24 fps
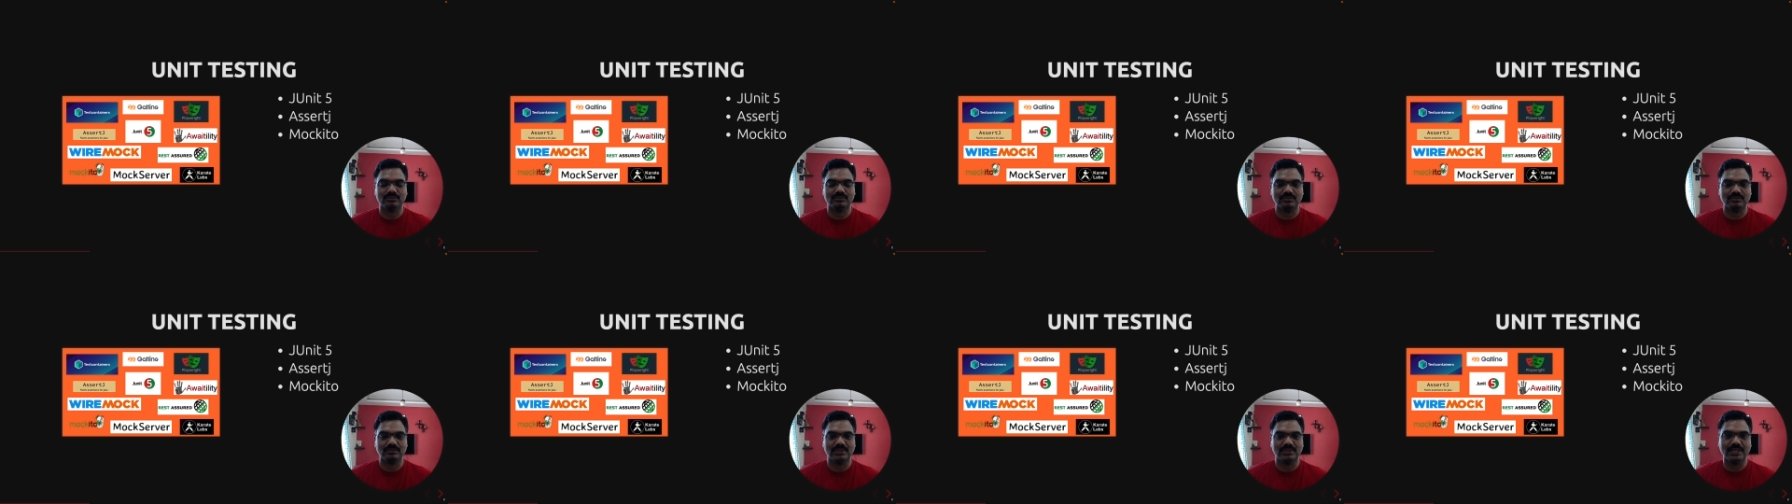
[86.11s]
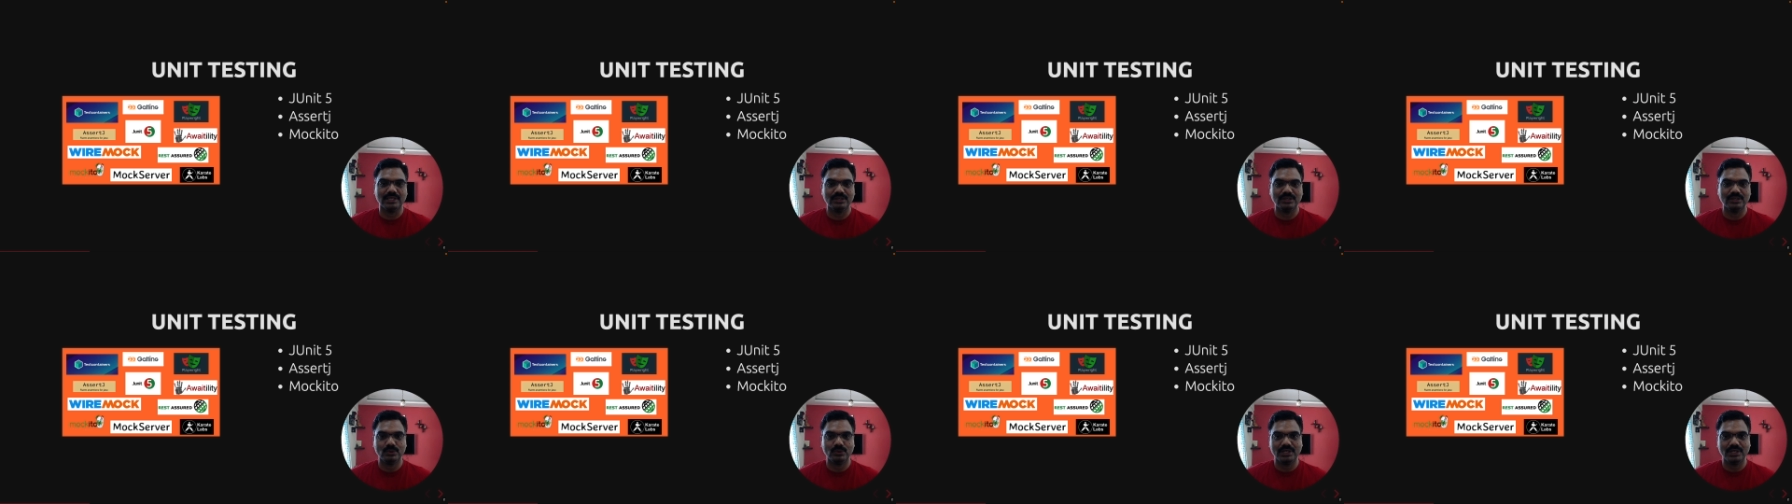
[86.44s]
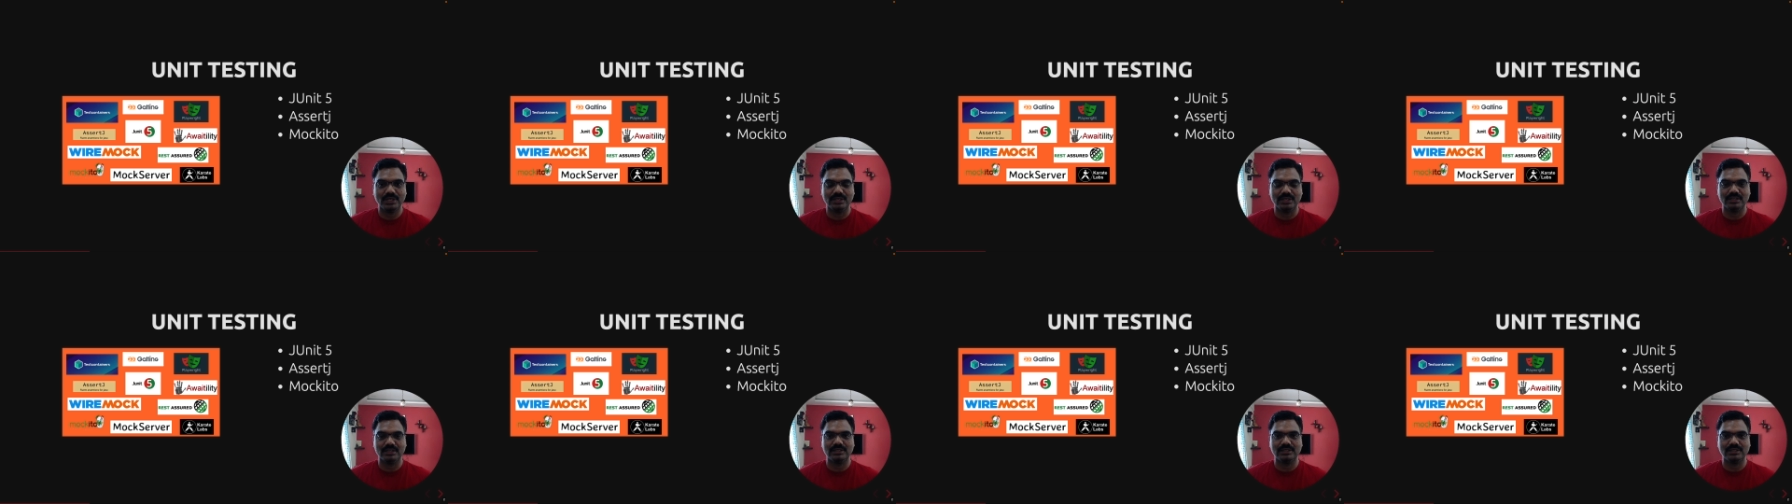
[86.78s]
the
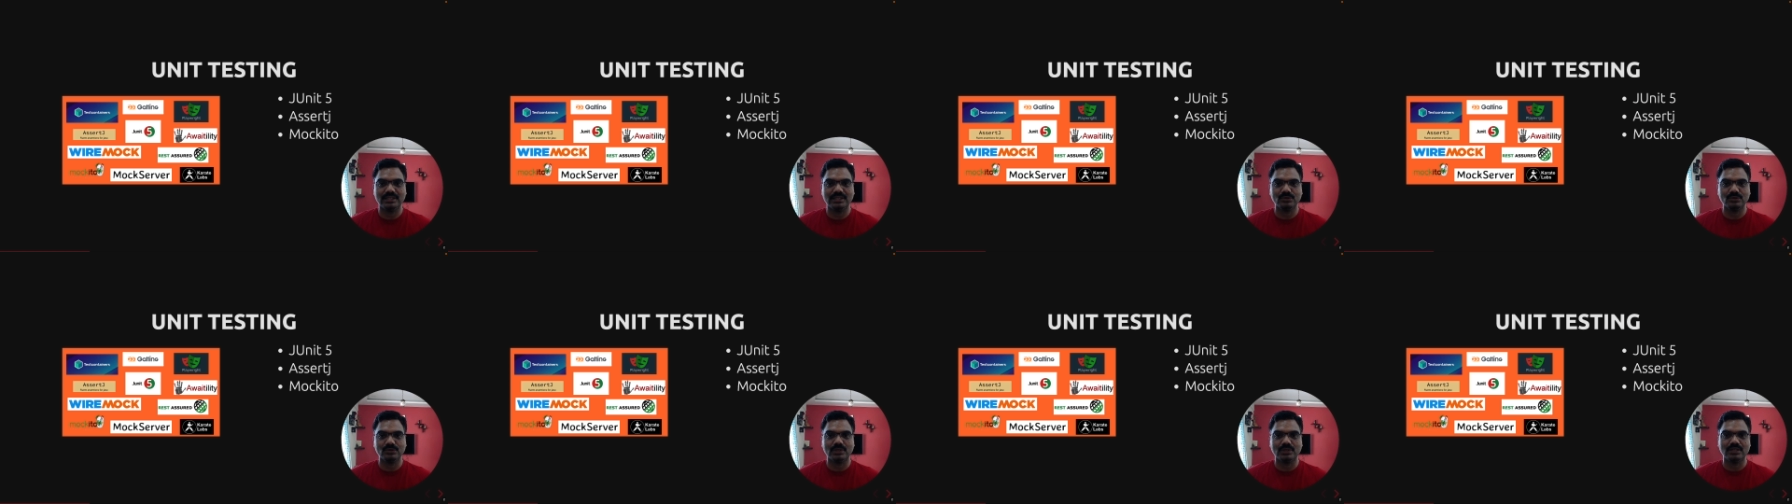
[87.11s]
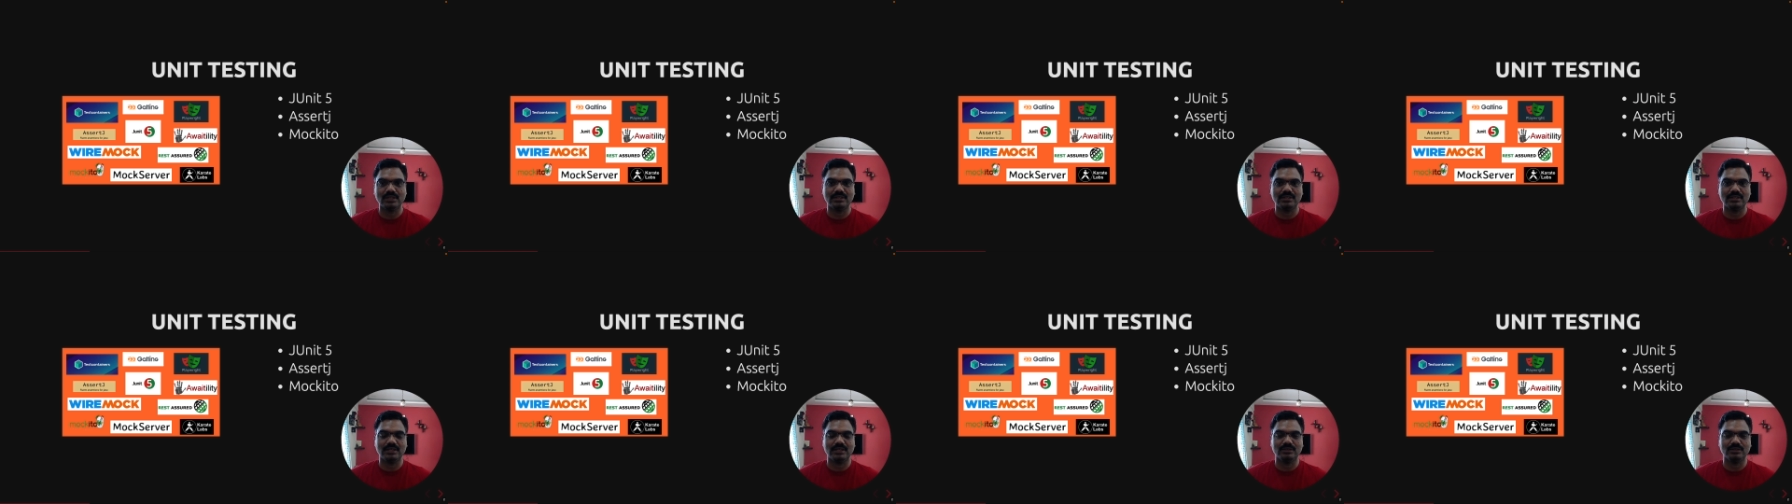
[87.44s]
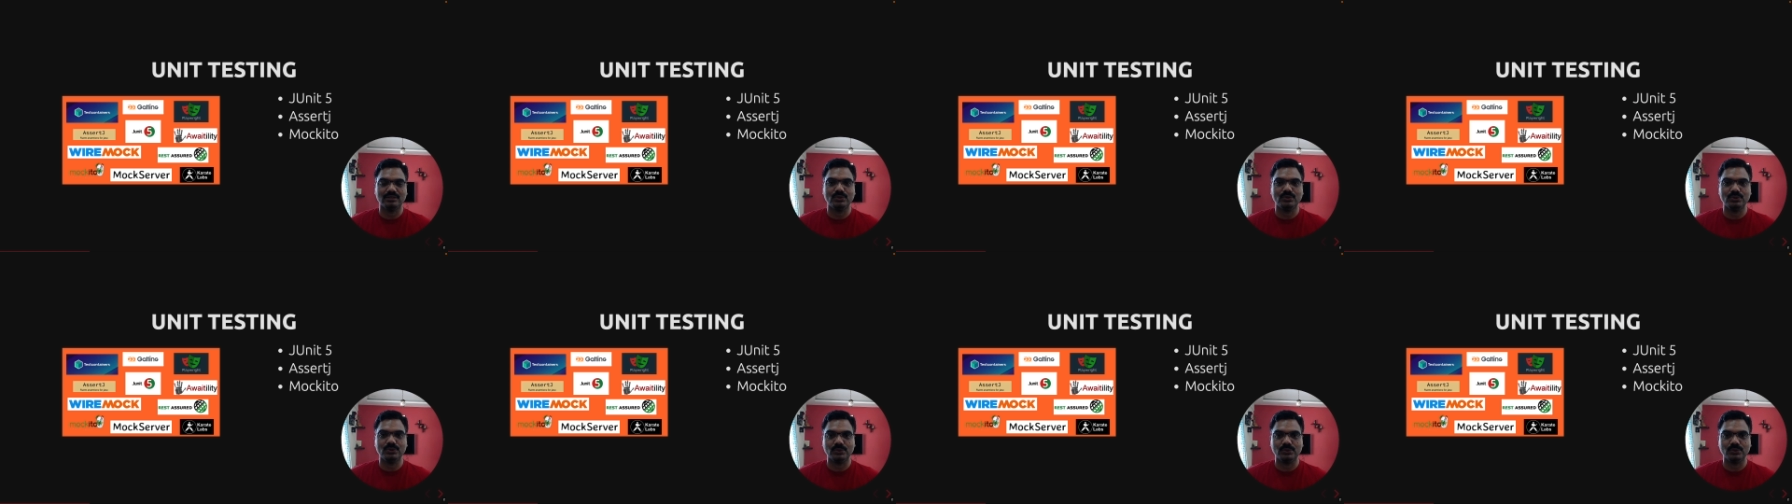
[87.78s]
unit that you are
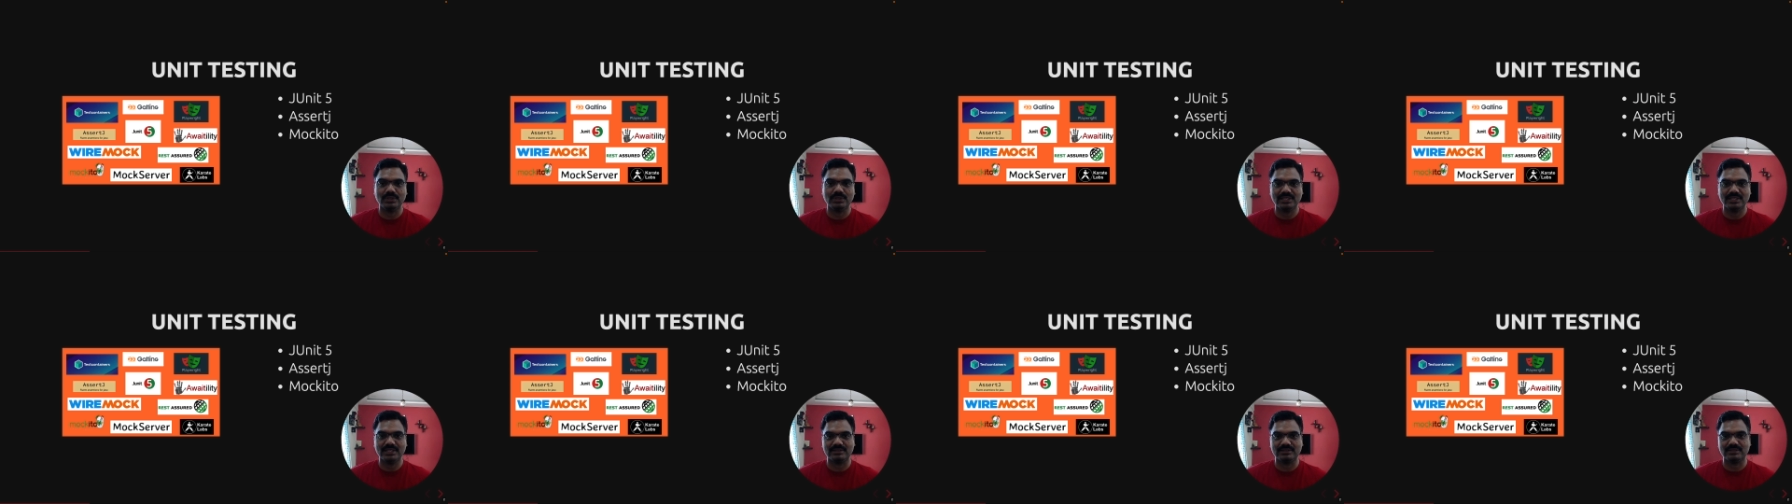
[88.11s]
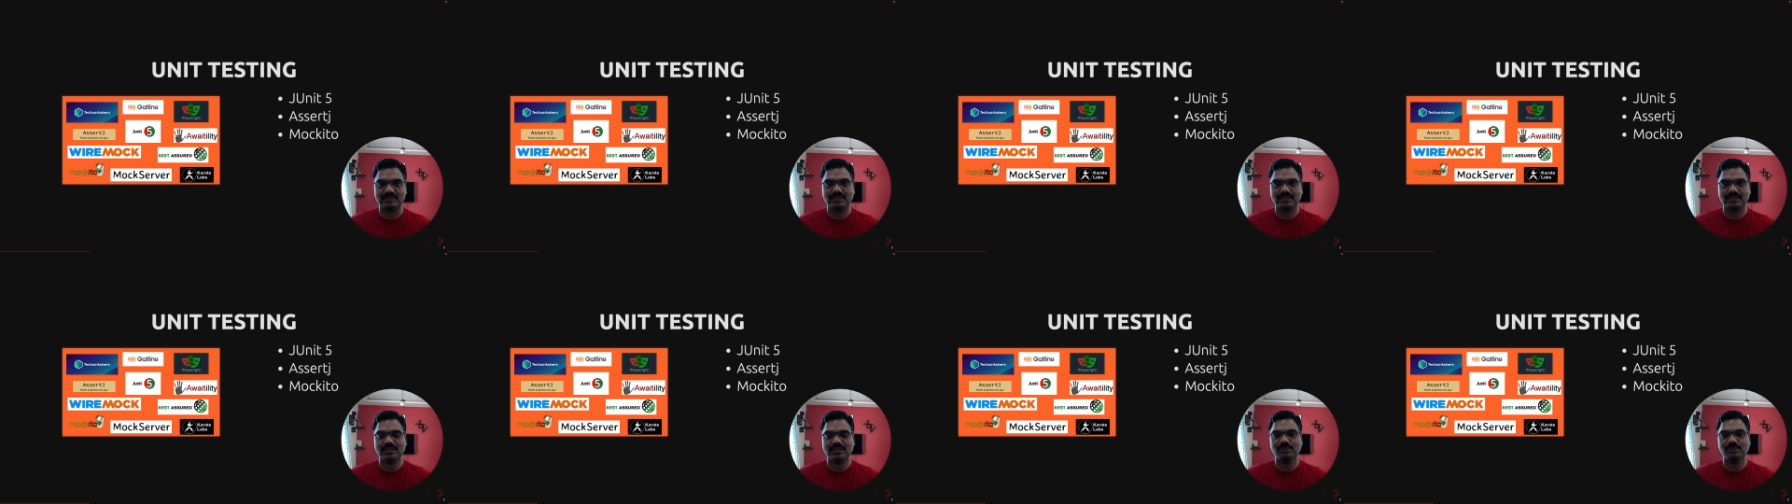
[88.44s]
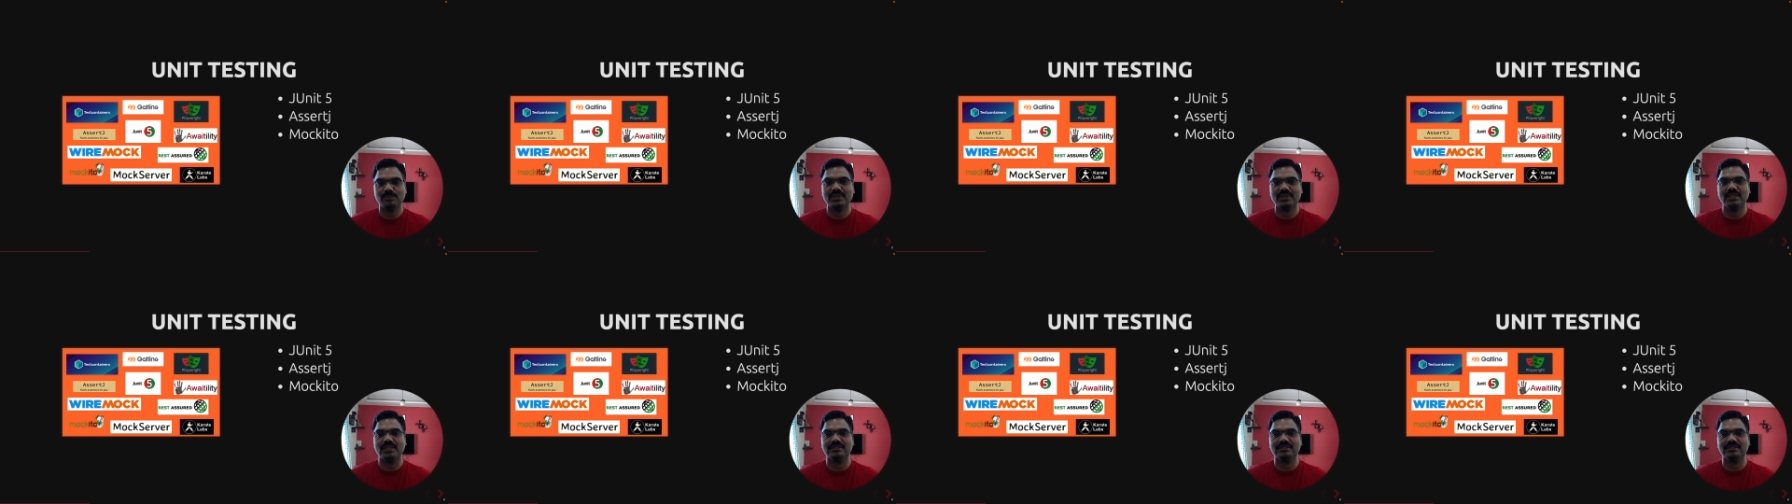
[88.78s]
going to test depend